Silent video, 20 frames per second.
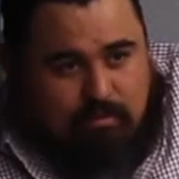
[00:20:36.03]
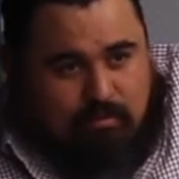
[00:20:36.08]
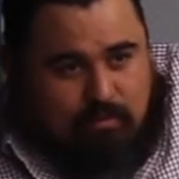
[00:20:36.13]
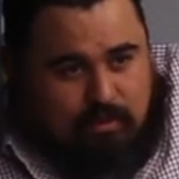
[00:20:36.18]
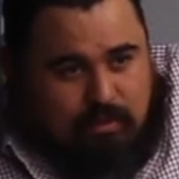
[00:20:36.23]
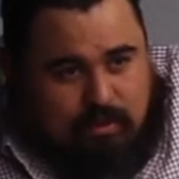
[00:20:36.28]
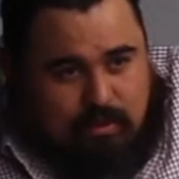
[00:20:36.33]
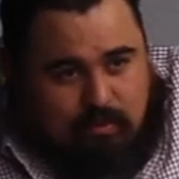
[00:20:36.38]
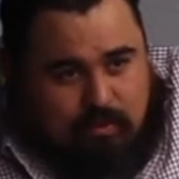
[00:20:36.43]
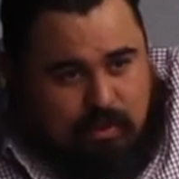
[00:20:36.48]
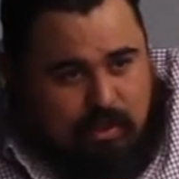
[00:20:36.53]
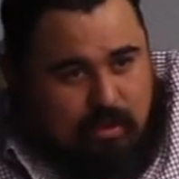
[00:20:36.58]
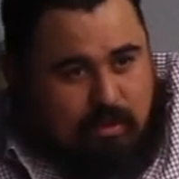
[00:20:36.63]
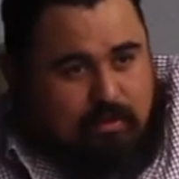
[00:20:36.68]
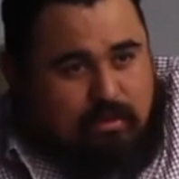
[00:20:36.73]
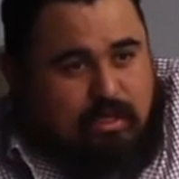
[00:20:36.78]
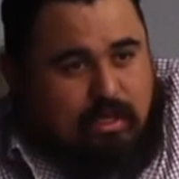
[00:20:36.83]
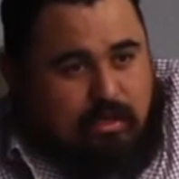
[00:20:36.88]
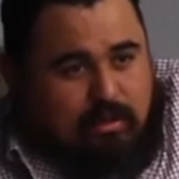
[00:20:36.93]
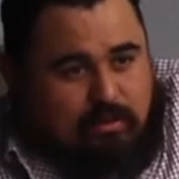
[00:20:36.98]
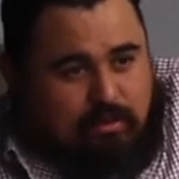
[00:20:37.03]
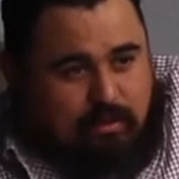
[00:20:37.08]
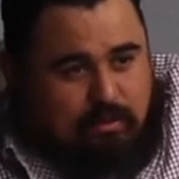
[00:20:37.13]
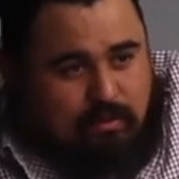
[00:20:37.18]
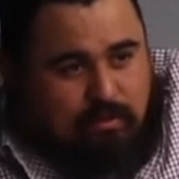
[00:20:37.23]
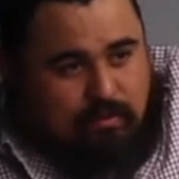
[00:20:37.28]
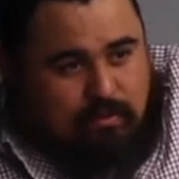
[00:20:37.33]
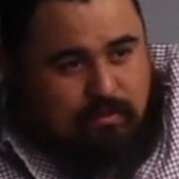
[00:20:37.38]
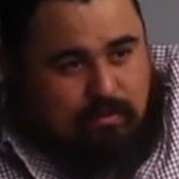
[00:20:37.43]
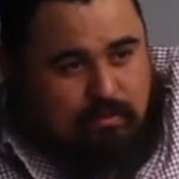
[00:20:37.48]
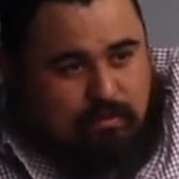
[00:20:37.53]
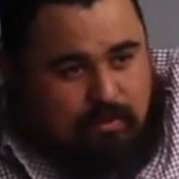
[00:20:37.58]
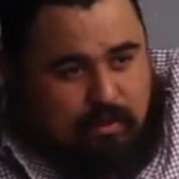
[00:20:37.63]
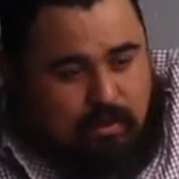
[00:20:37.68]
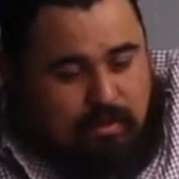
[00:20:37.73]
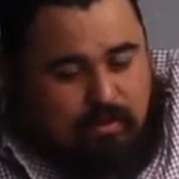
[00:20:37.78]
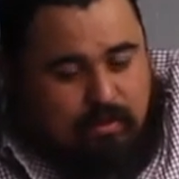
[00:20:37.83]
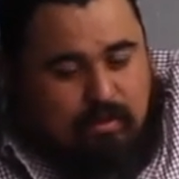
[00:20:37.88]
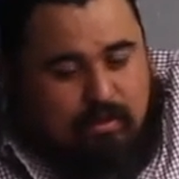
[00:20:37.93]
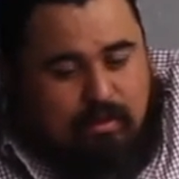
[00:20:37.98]
when someone hears God talk to them,
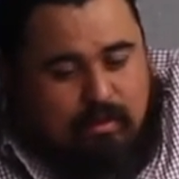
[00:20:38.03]
okay?